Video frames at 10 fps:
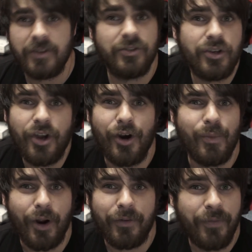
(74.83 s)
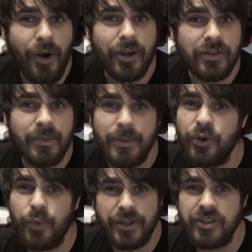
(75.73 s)
do your homework first,
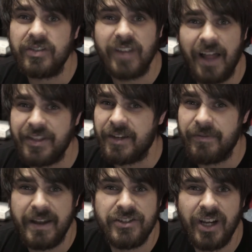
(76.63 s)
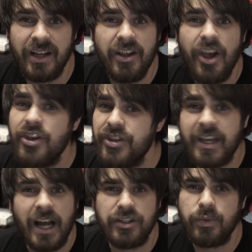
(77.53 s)
because once you start the adventure, you
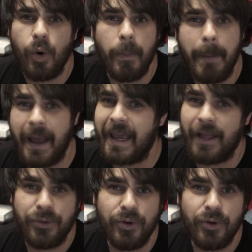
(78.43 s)
can't just walk back out